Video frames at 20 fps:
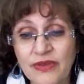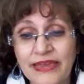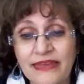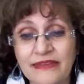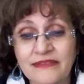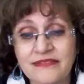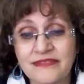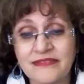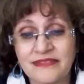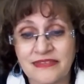
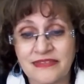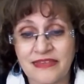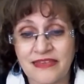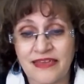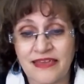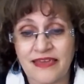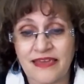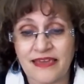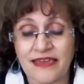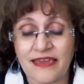and
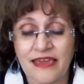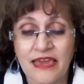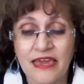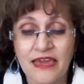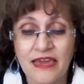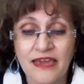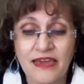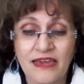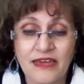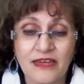Zig,
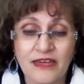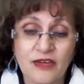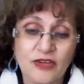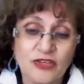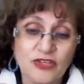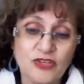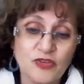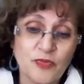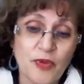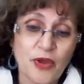
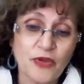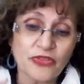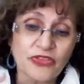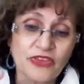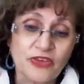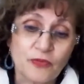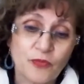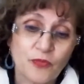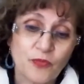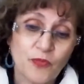you both
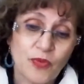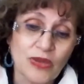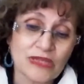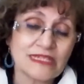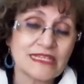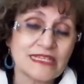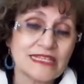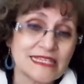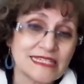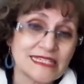went
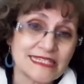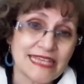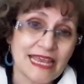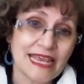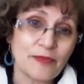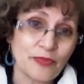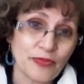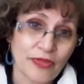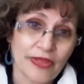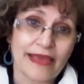to the
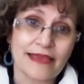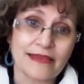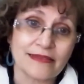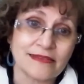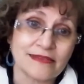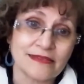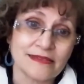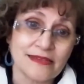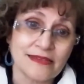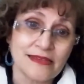same
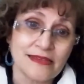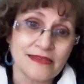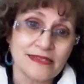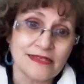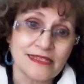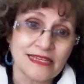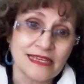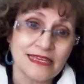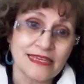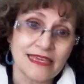place
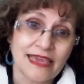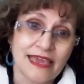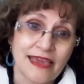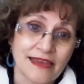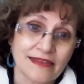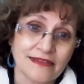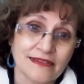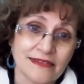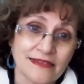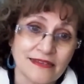to get